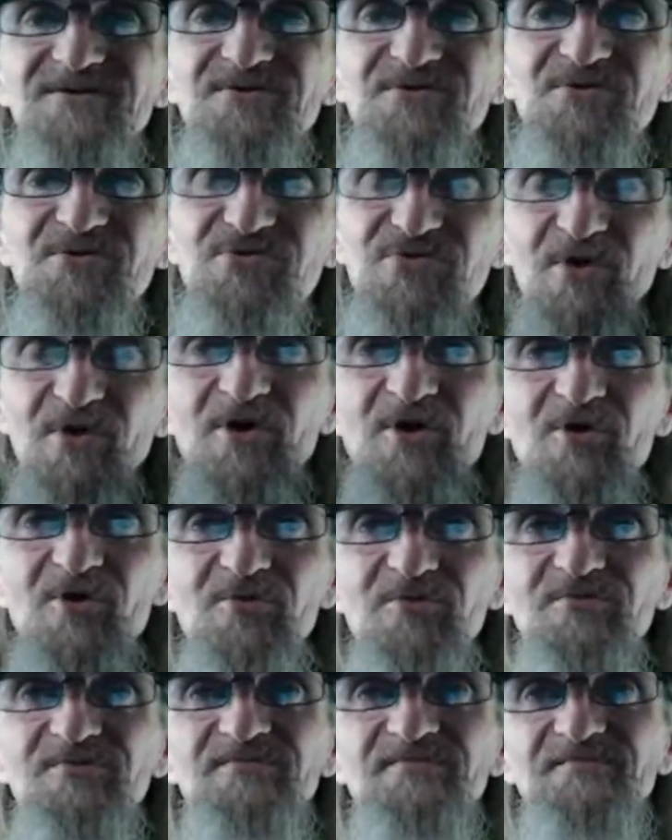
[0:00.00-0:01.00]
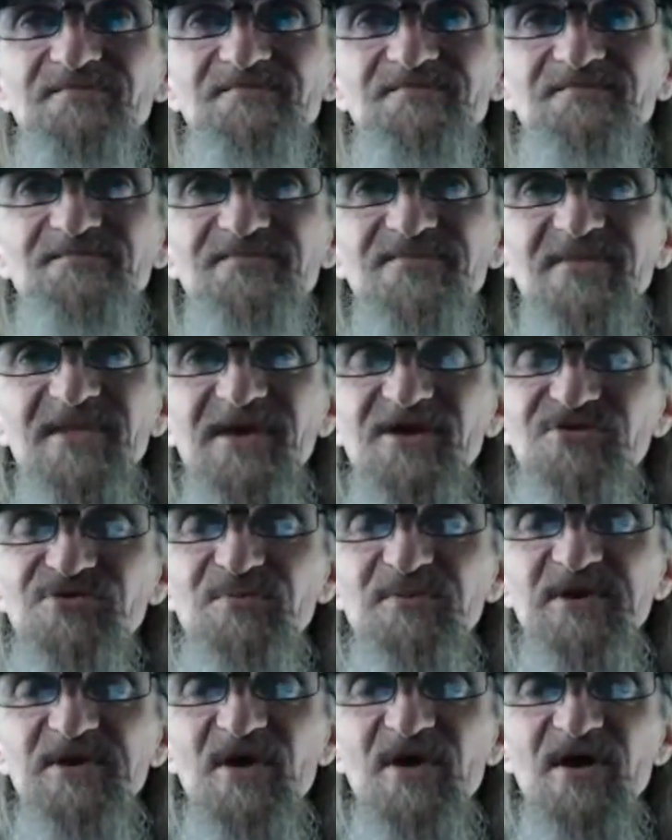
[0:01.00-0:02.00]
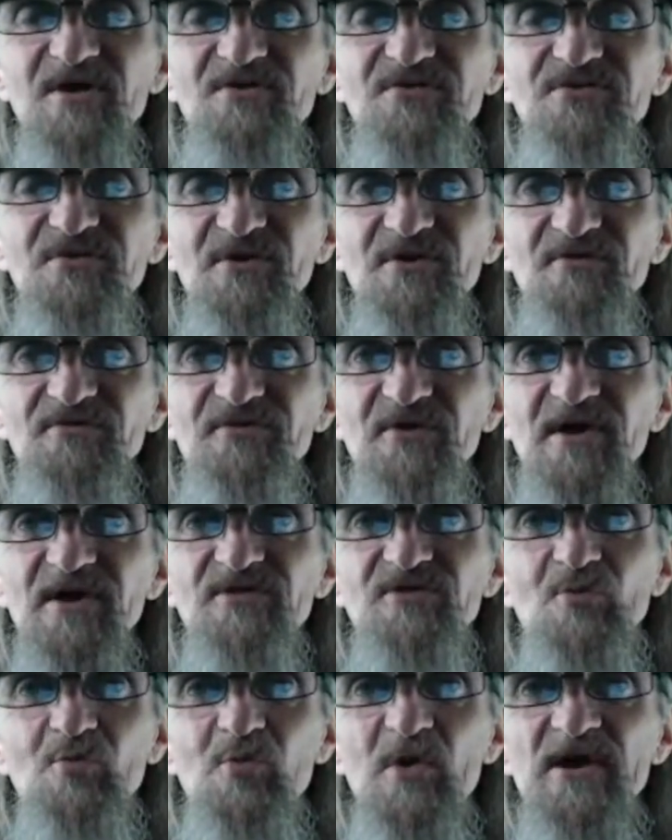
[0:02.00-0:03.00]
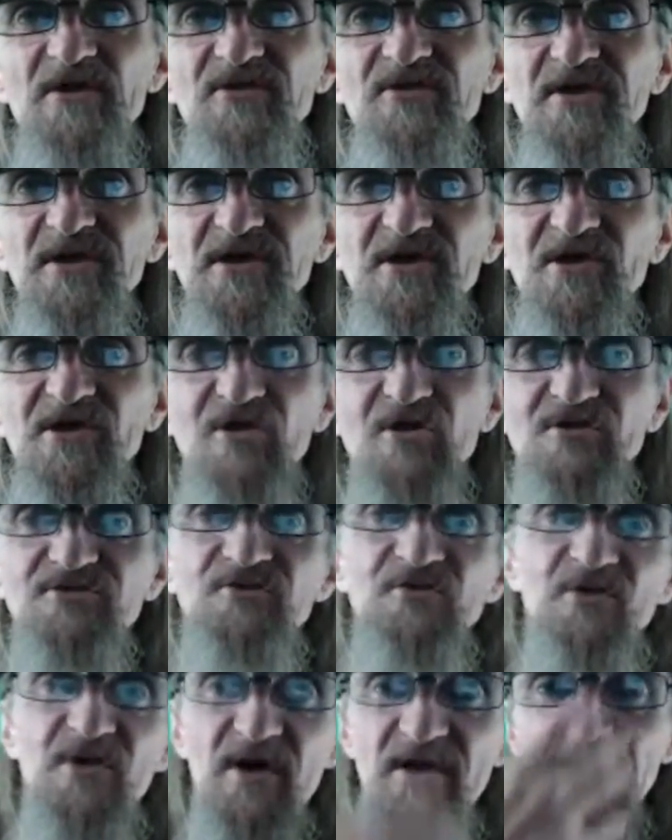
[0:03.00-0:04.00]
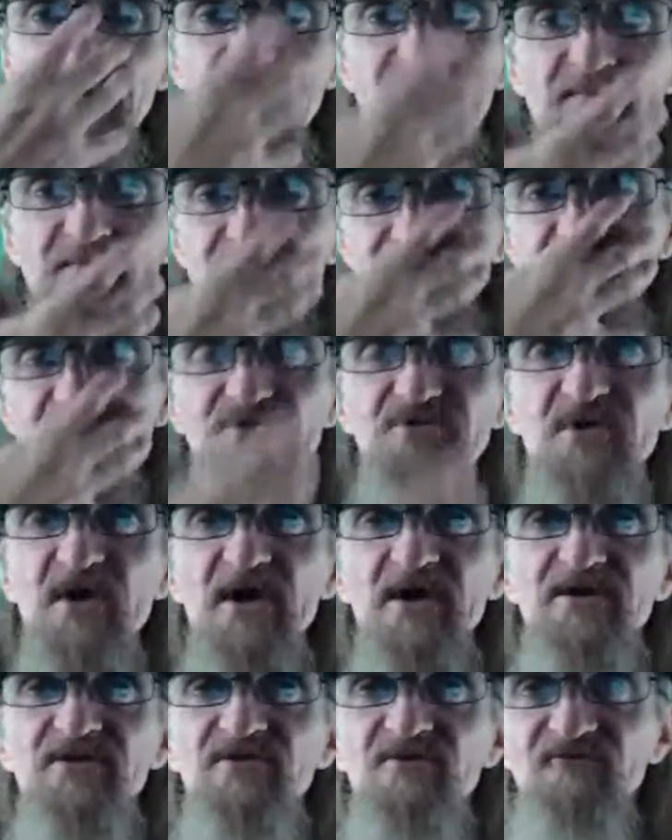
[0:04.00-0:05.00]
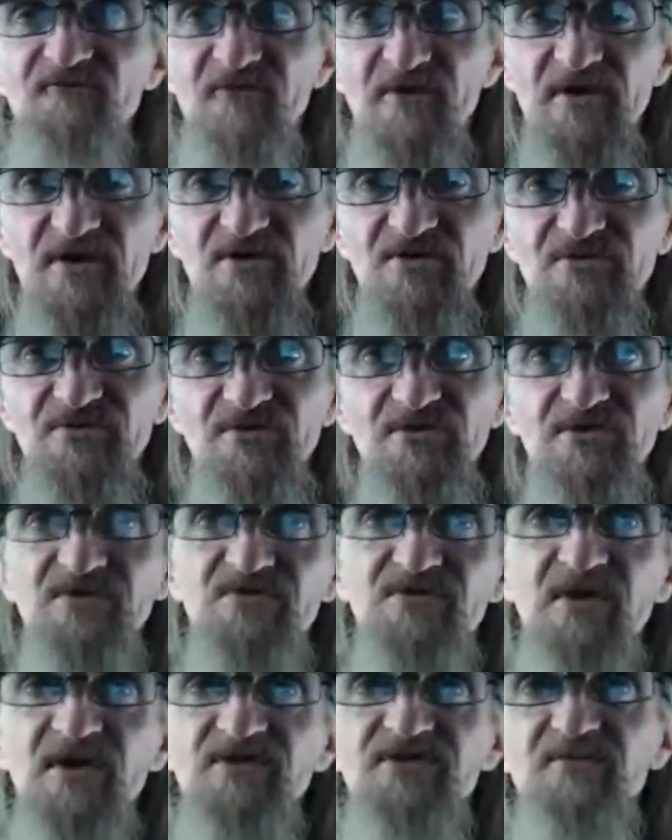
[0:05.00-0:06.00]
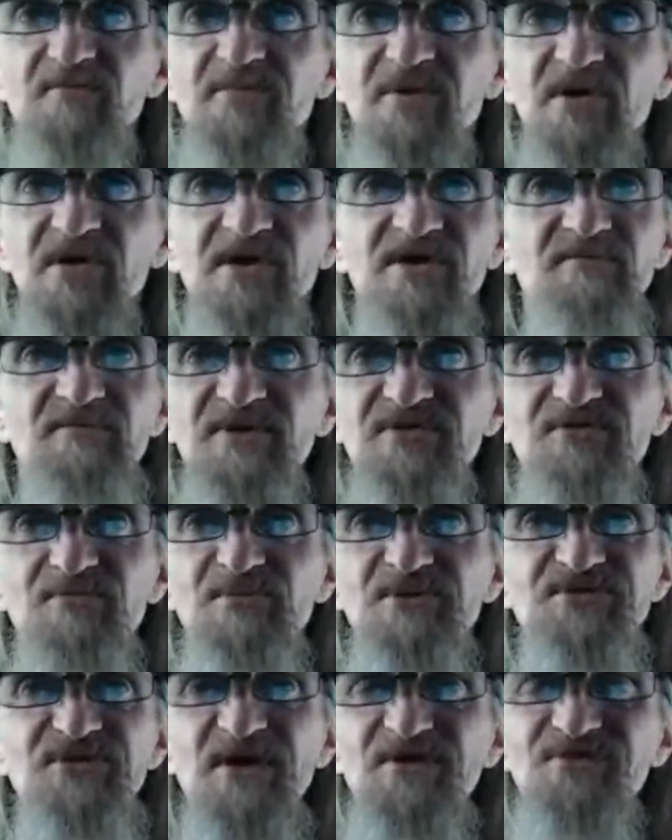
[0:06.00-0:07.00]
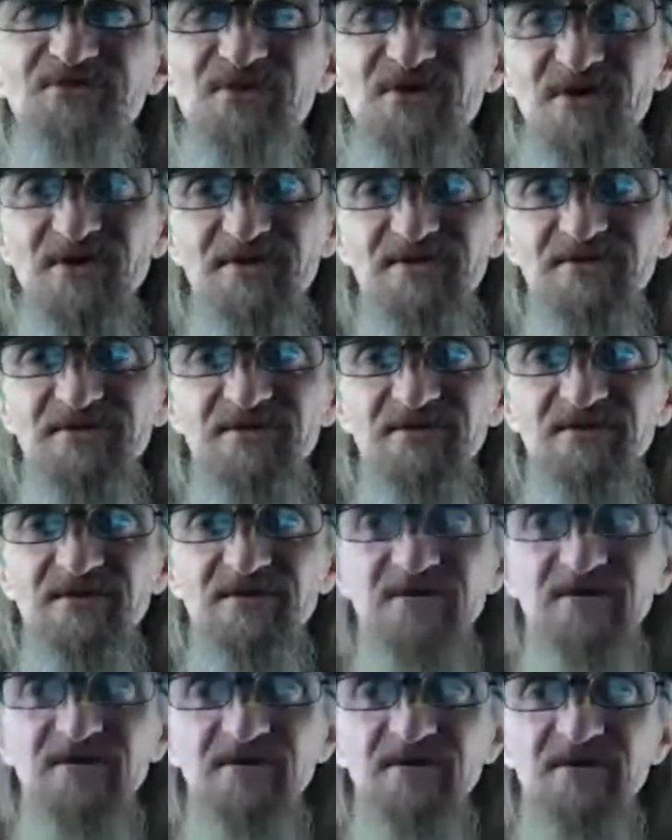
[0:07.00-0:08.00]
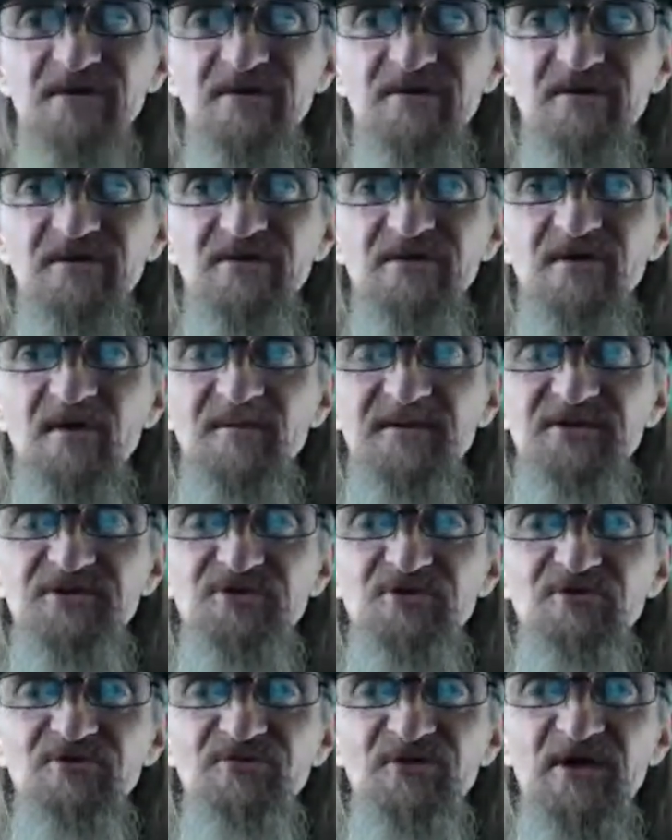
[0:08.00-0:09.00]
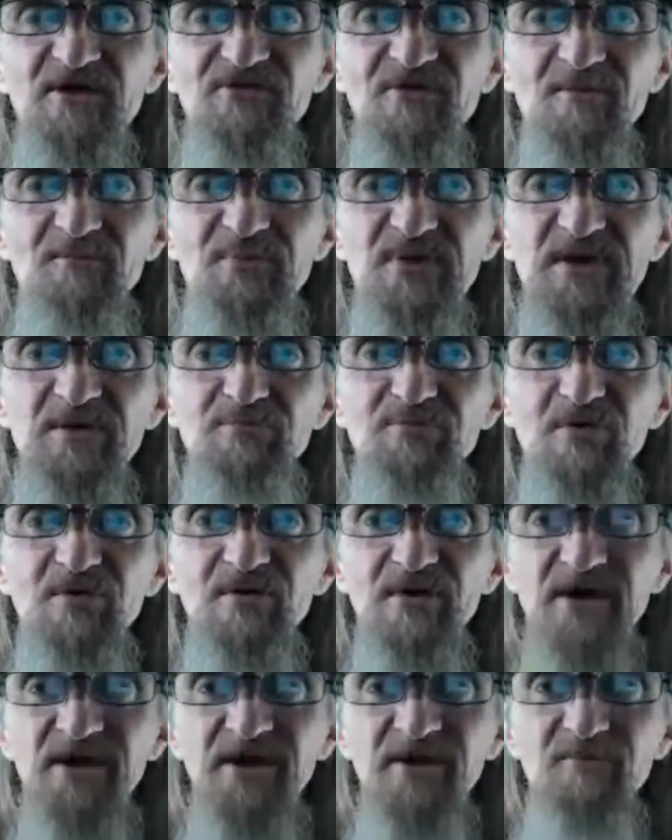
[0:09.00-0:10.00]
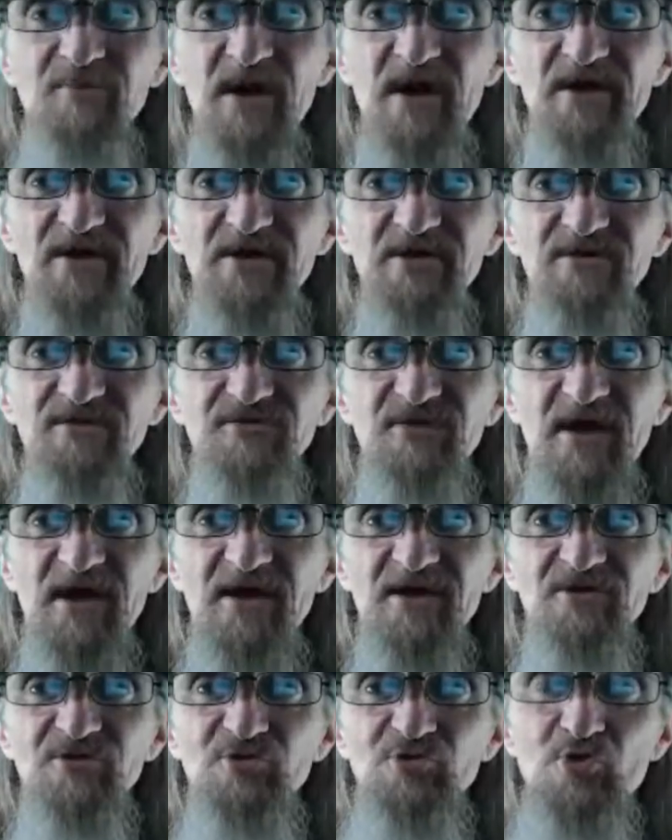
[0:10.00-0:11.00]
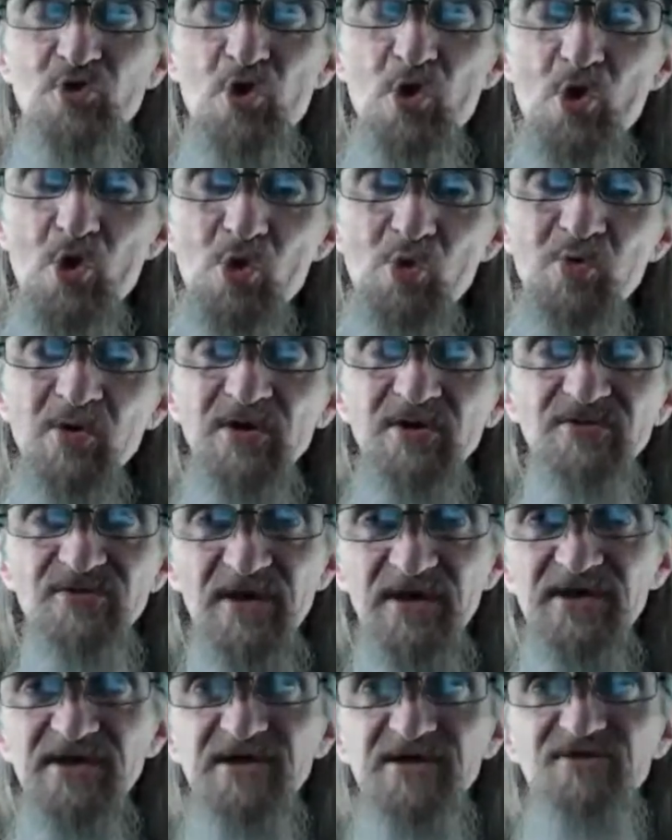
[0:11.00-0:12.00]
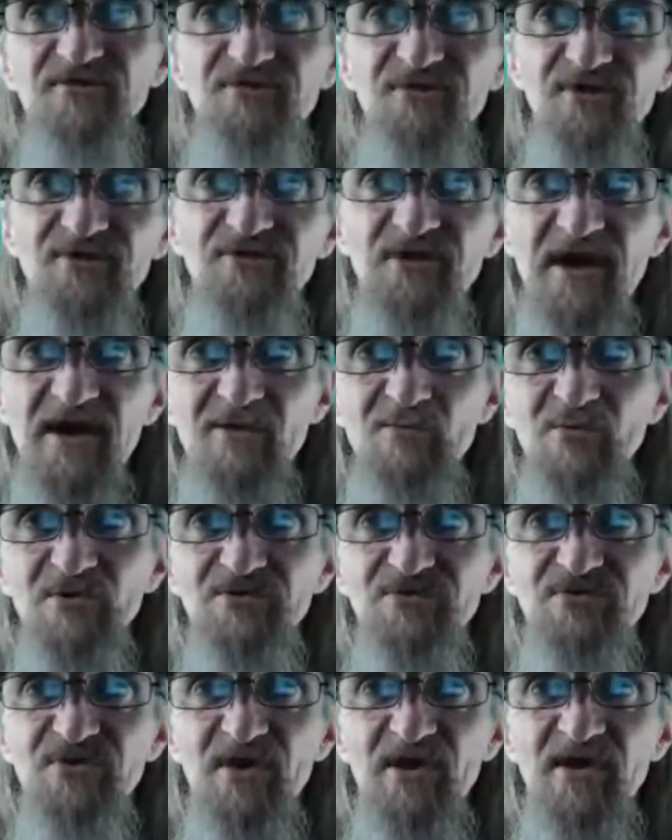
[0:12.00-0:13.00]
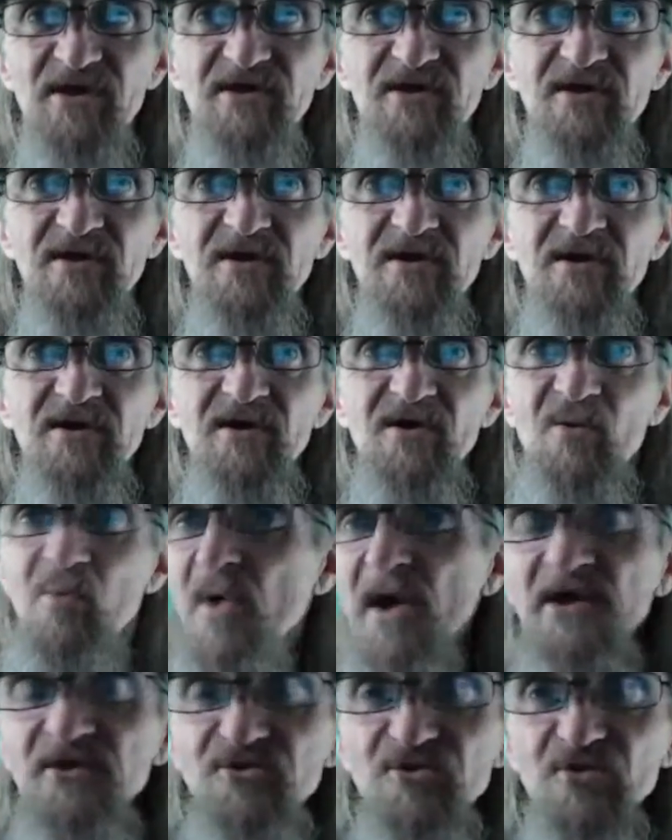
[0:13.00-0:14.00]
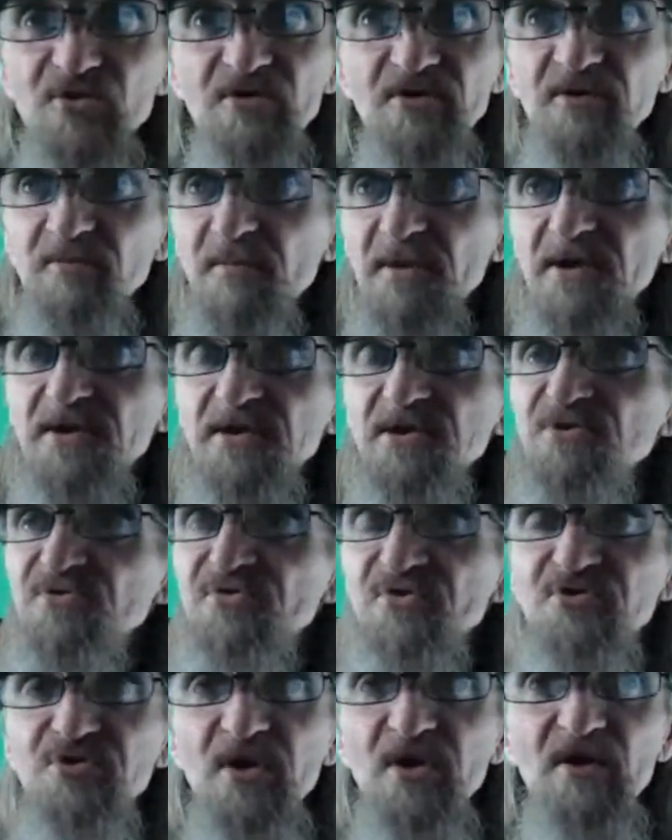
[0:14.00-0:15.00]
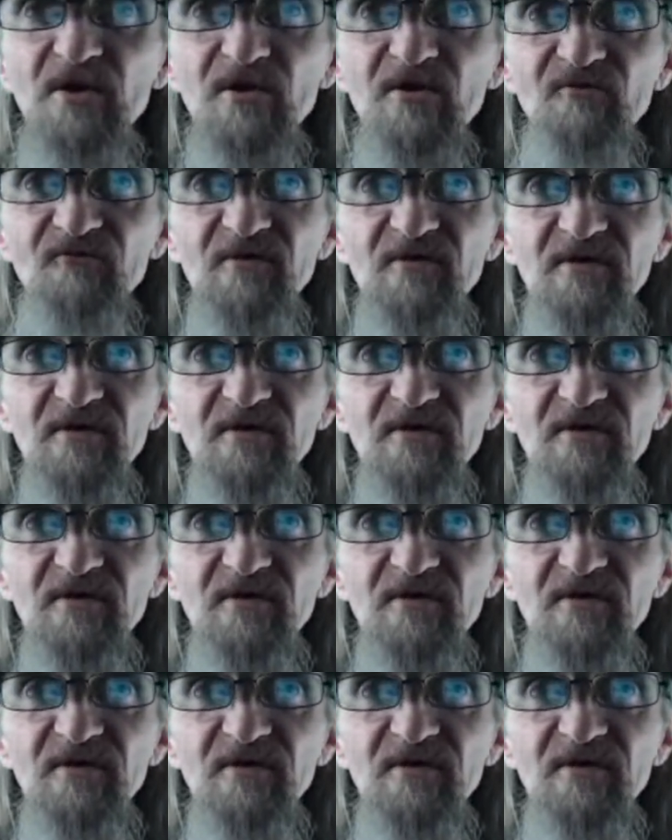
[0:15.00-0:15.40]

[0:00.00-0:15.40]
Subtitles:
So it's because of the way that he looked like rich guy in the face, and he's got the belly. But that's it. I mean, do you think that anybody that knew that he had did that would say, well, I ain't turned him in. He's the sheriff.